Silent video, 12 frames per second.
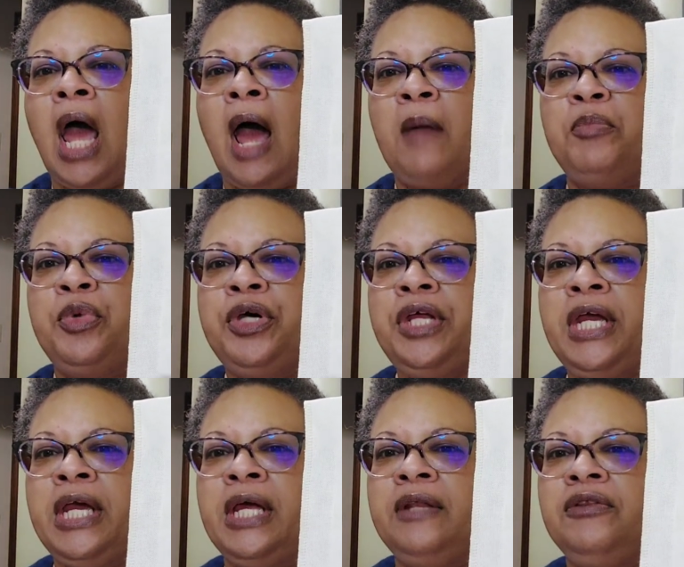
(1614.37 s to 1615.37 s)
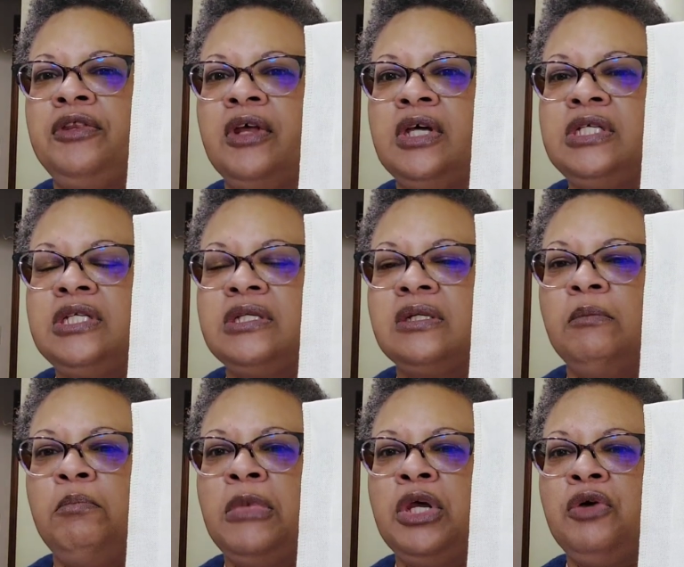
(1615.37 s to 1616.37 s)
I put in this
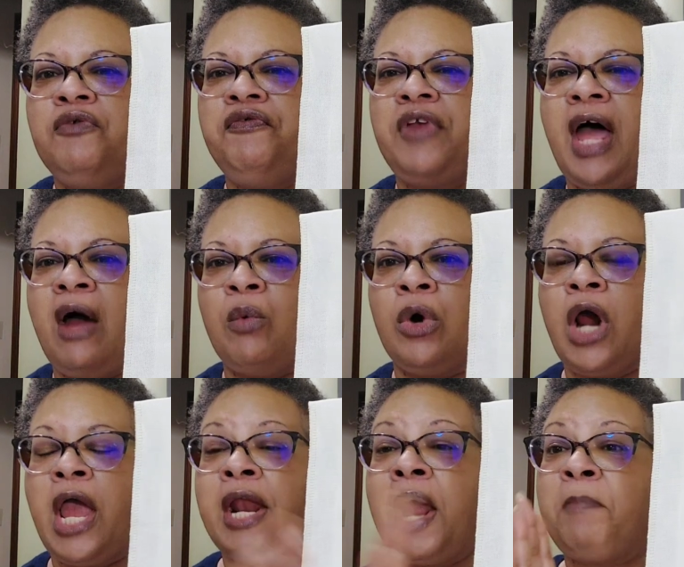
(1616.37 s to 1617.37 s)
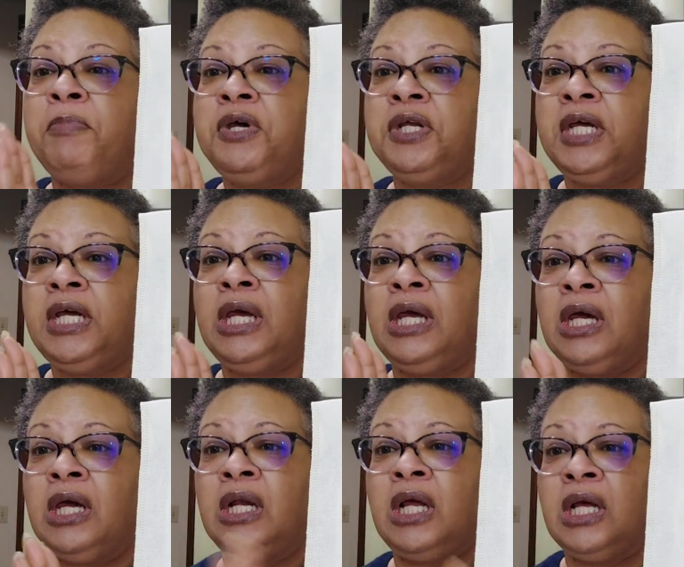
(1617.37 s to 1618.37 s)
middle flower and I put it
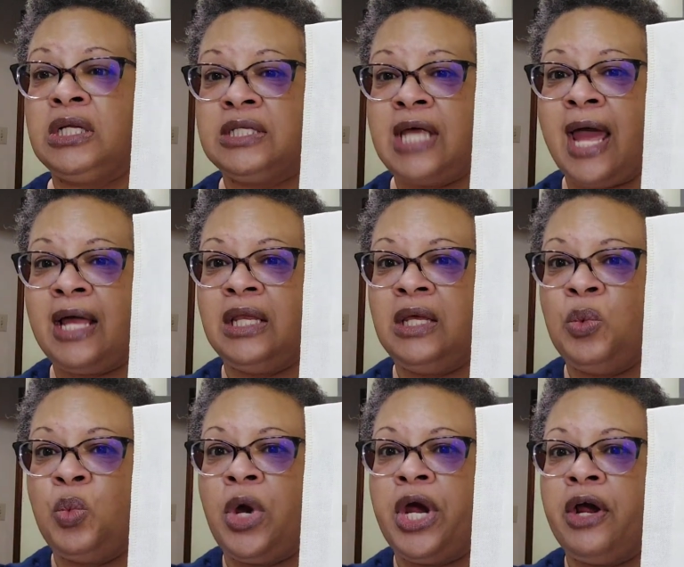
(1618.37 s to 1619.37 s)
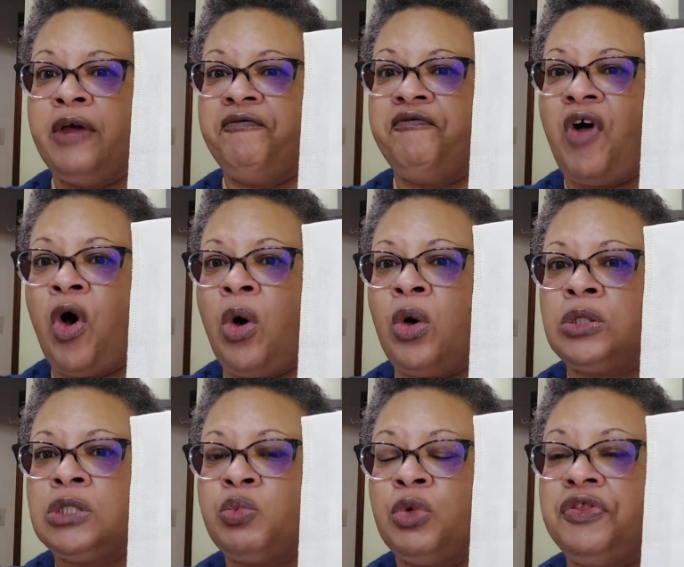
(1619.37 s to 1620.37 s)
in exactly where it
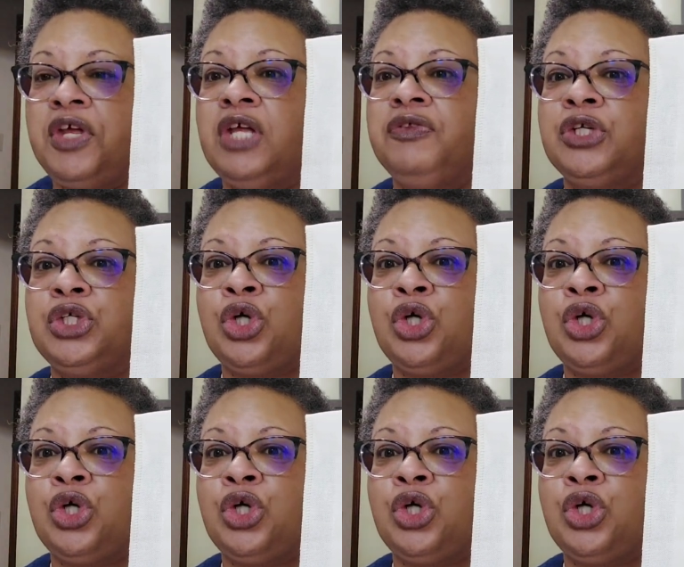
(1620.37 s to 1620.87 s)
falls within the